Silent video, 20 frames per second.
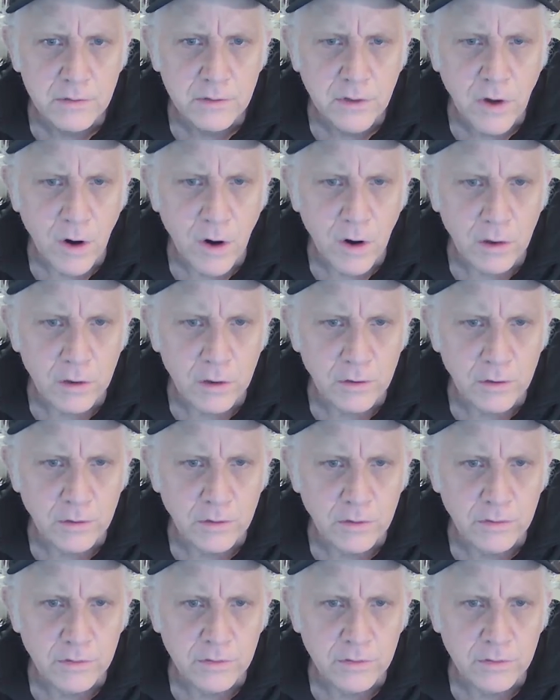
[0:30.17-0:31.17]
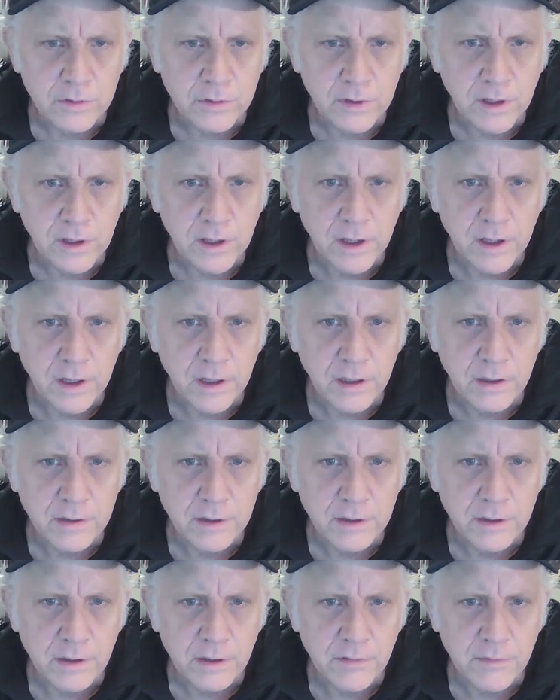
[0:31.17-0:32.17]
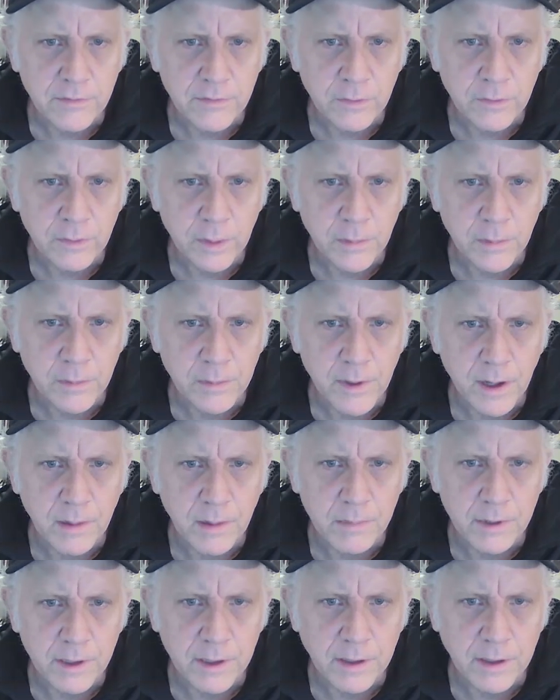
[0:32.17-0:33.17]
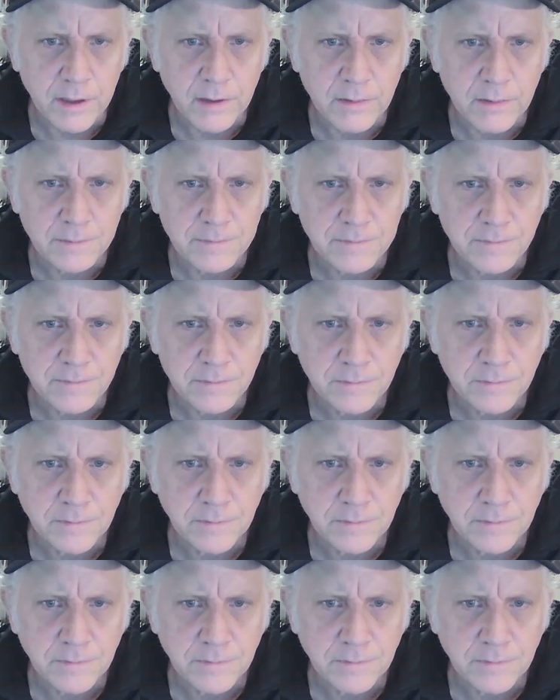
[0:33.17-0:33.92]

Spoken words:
scholars and an informed public